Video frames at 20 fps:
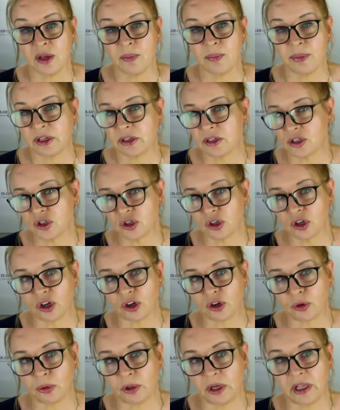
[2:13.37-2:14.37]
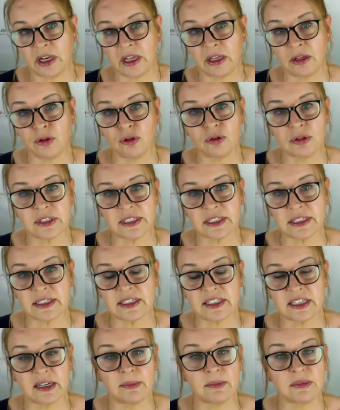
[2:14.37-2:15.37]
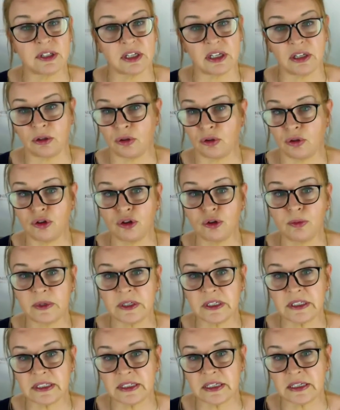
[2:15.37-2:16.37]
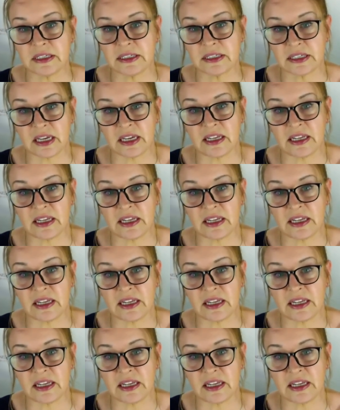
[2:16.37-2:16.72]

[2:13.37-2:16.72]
because you're creating new systems in a new business,